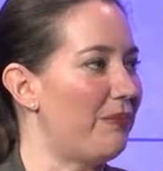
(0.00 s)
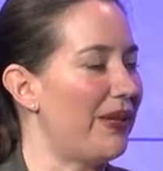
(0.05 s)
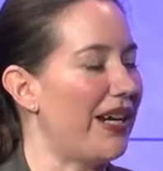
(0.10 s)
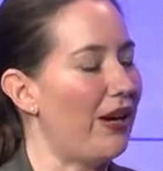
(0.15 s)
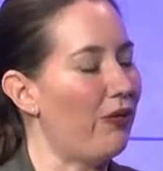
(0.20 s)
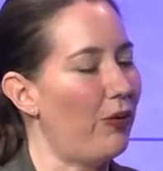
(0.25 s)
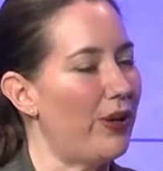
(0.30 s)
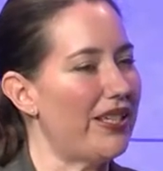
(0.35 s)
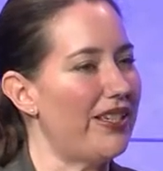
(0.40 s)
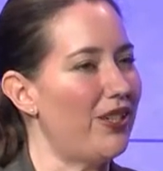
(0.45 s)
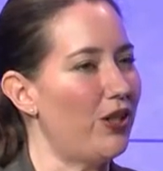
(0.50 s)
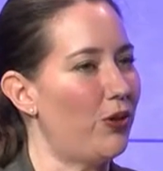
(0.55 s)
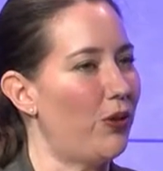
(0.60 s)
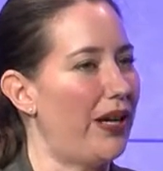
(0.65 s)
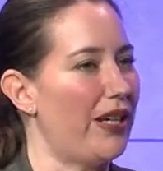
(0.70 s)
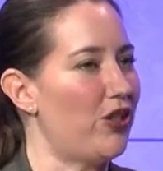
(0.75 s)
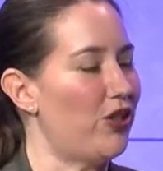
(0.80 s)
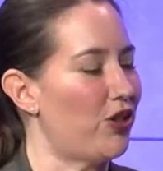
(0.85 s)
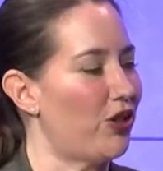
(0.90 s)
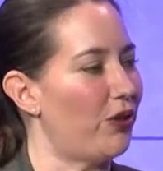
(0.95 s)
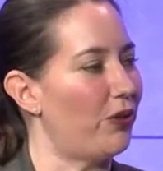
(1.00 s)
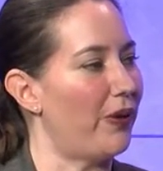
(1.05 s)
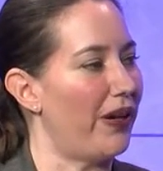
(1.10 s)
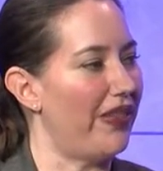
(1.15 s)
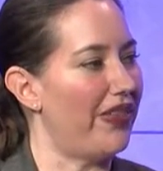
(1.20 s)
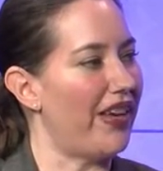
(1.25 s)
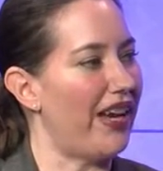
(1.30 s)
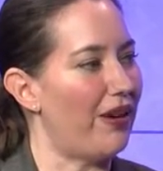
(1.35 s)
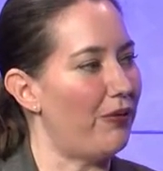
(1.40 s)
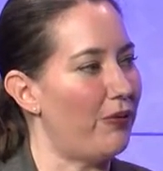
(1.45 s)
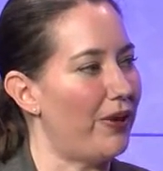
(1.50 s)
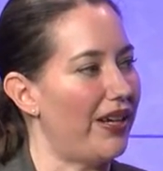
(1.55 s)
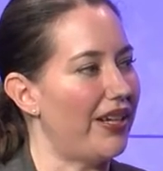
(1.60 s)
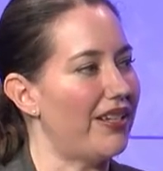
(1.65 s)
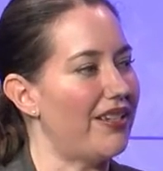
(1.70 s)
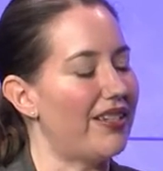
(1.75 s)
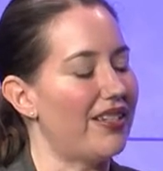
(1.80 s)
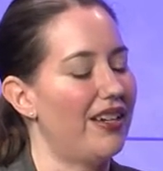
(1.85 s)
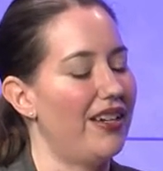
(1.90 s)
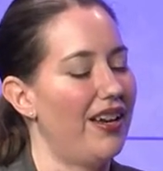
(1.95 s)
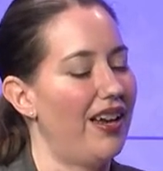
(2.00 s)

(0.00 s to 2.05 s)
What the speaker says: but I wasn't quite sure what that was.